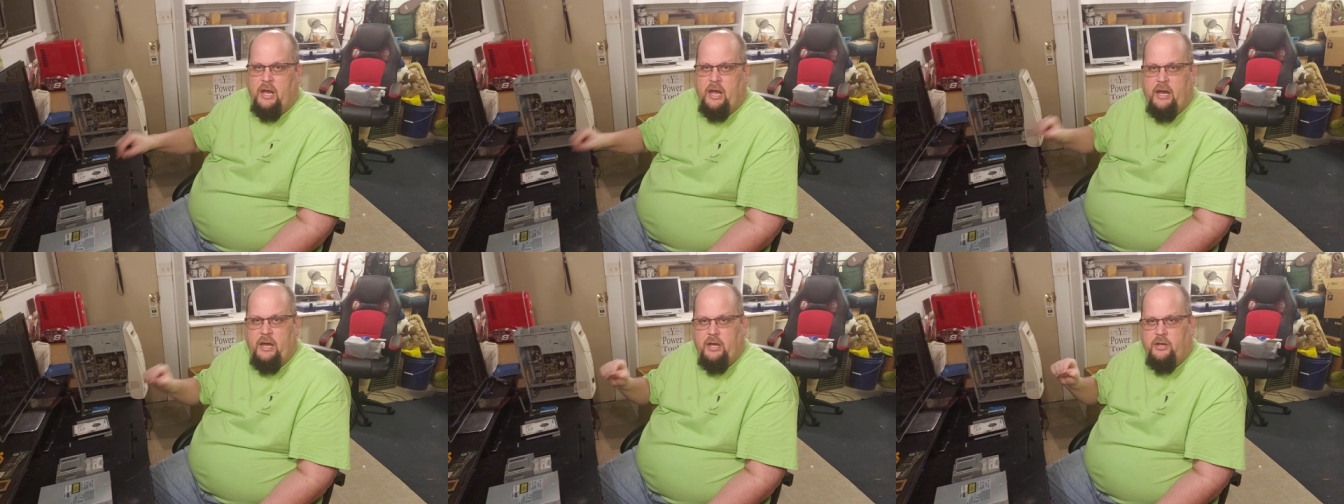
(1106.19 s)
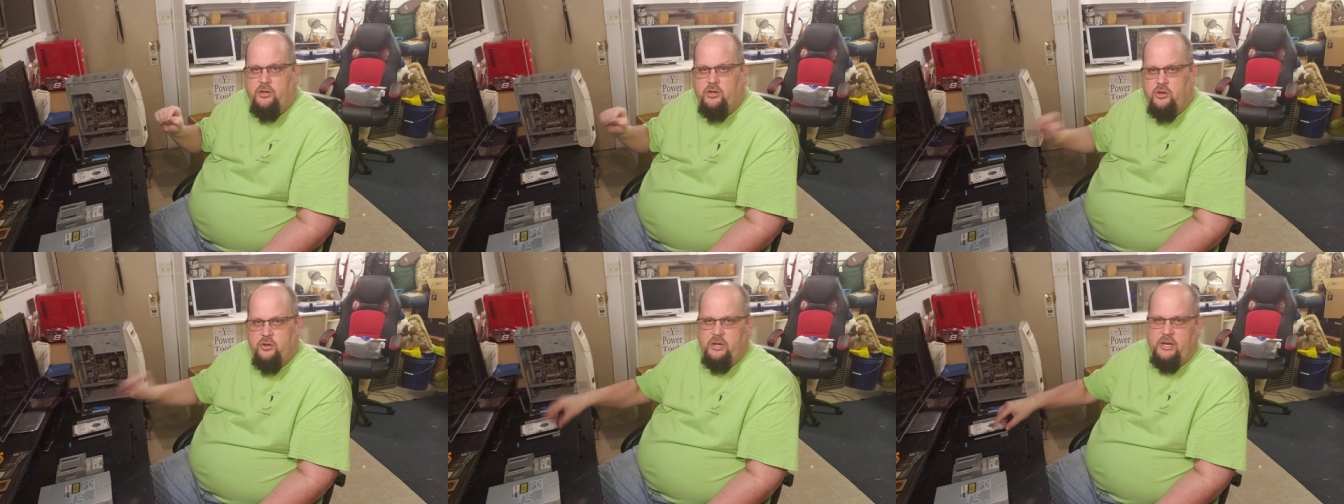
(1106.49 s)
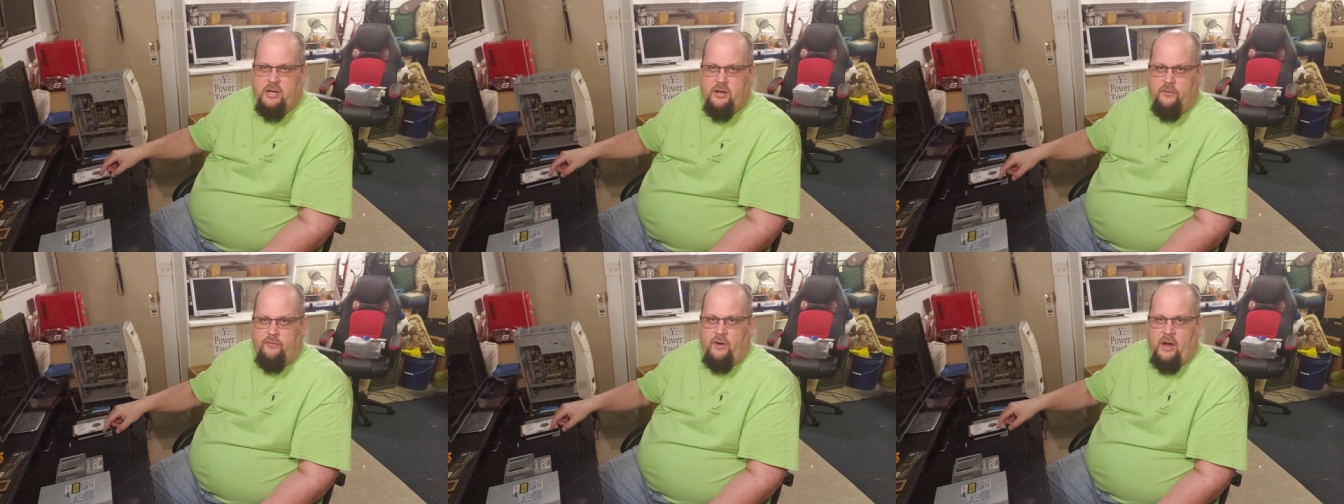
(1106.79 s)
and you
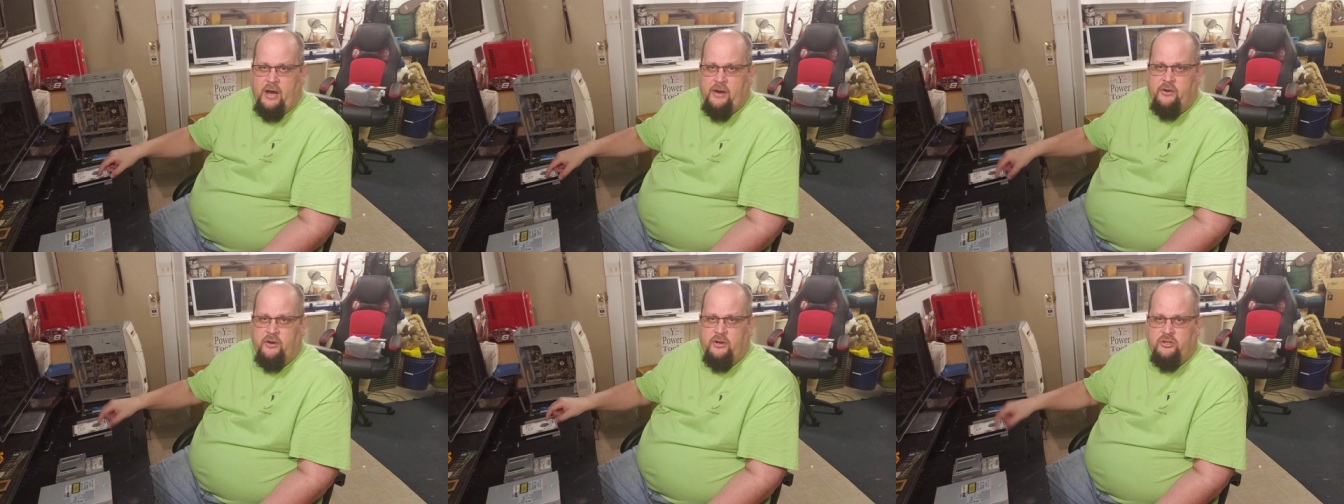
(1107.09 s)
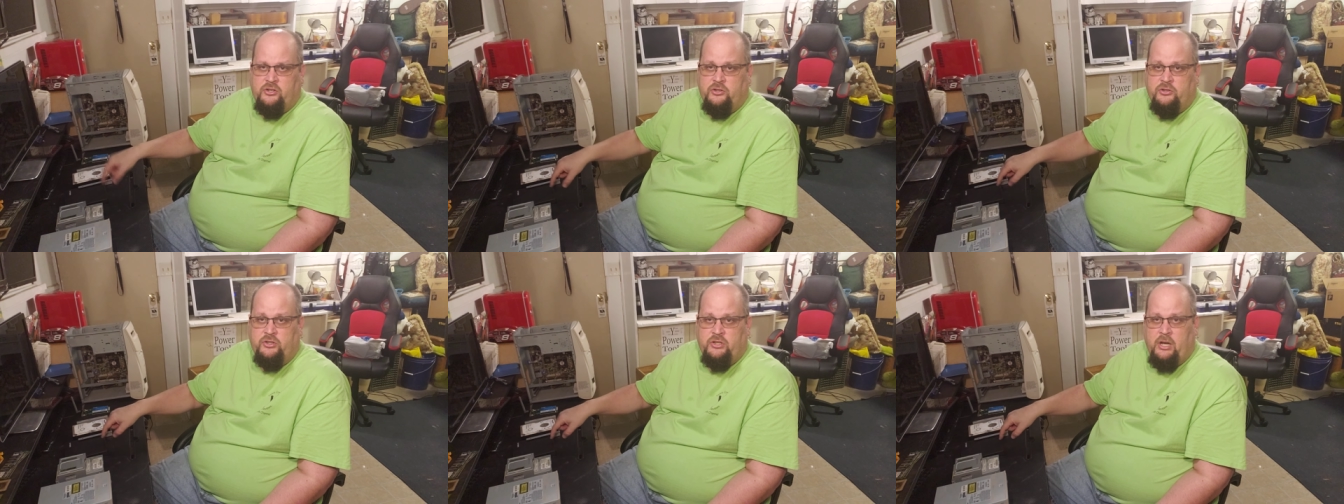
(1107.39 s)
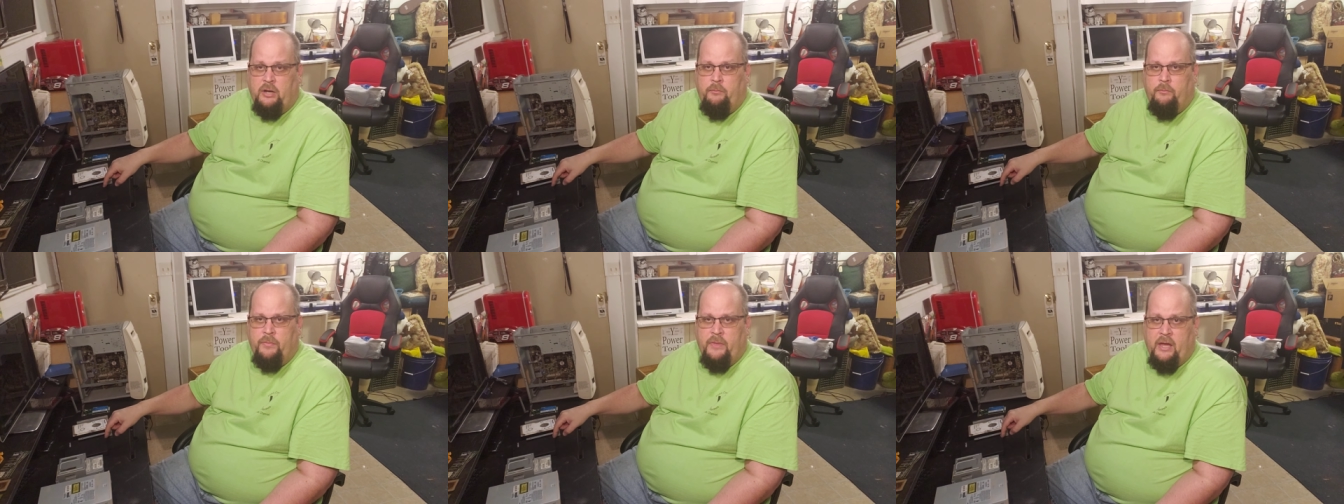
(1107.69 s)
get a virus or
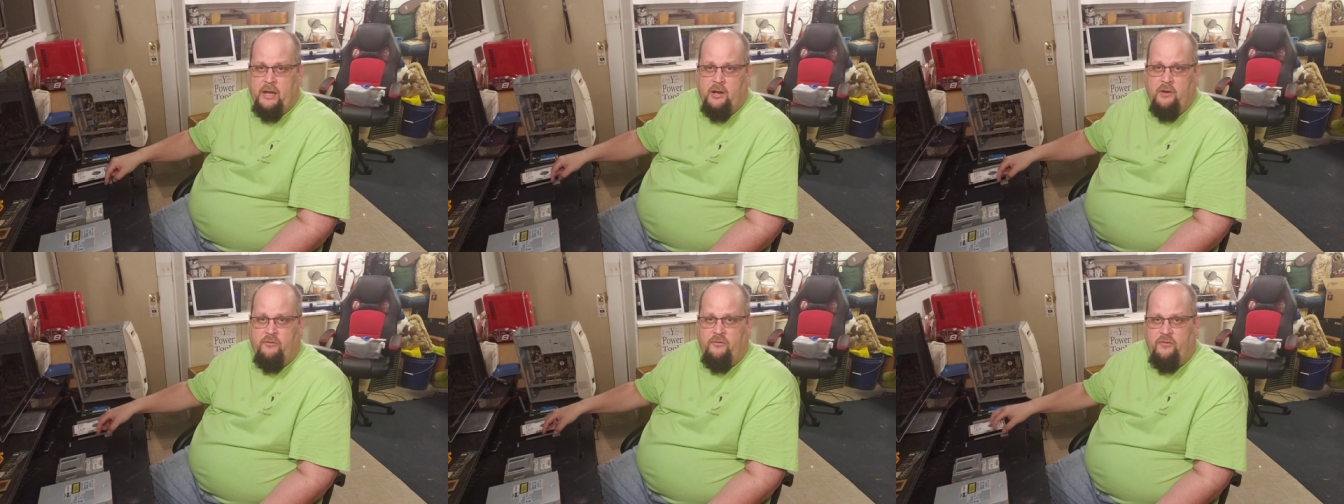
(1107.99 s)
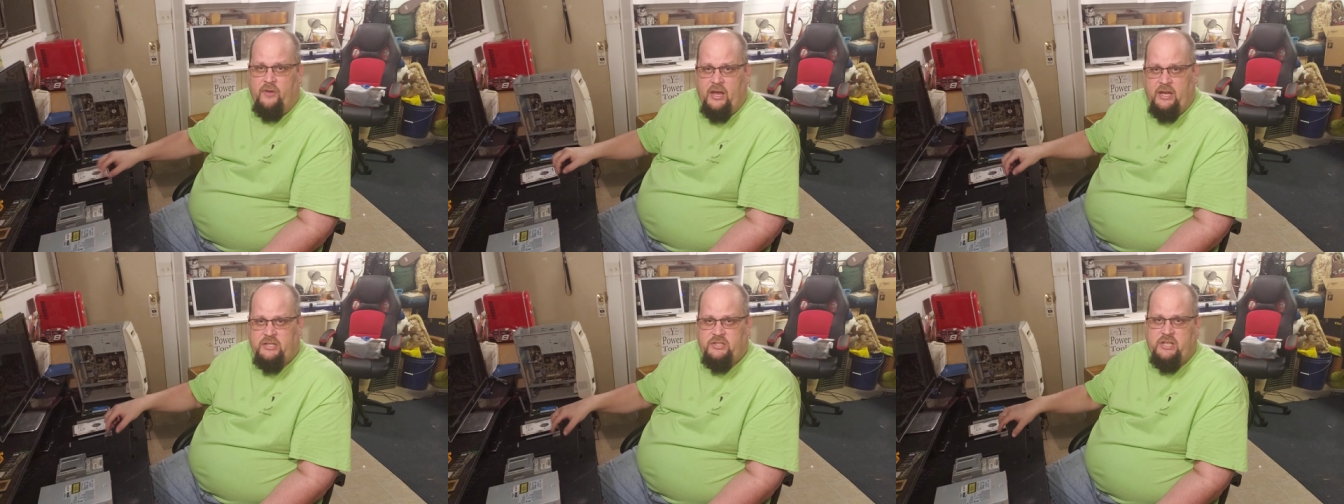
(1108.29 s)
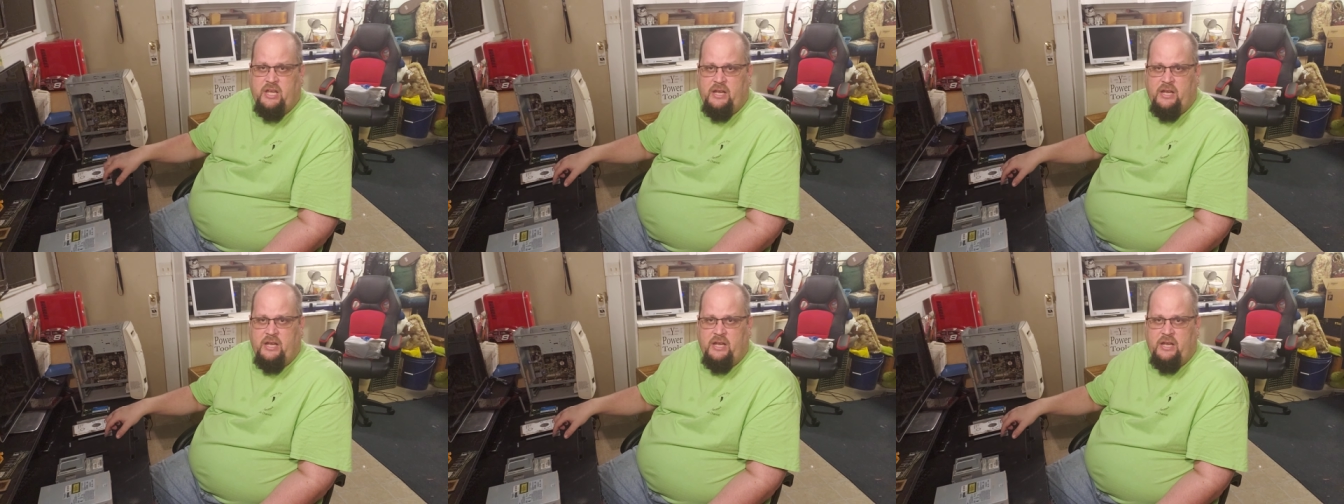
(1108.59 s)
something that affects